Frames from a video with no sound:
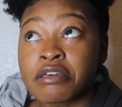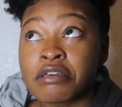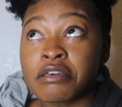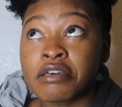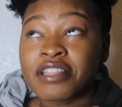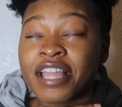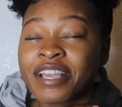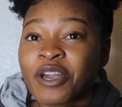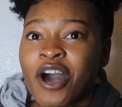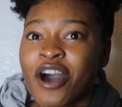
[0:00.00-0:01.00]

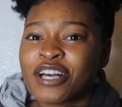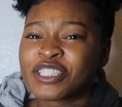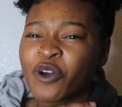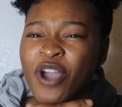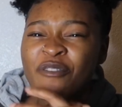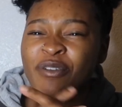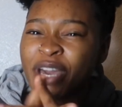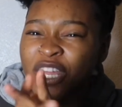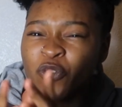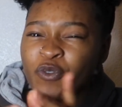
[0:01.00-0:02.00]
So
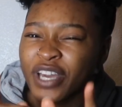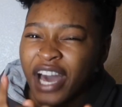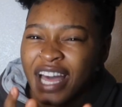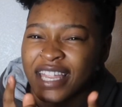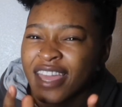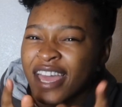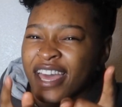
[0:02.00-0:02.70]
everybody who got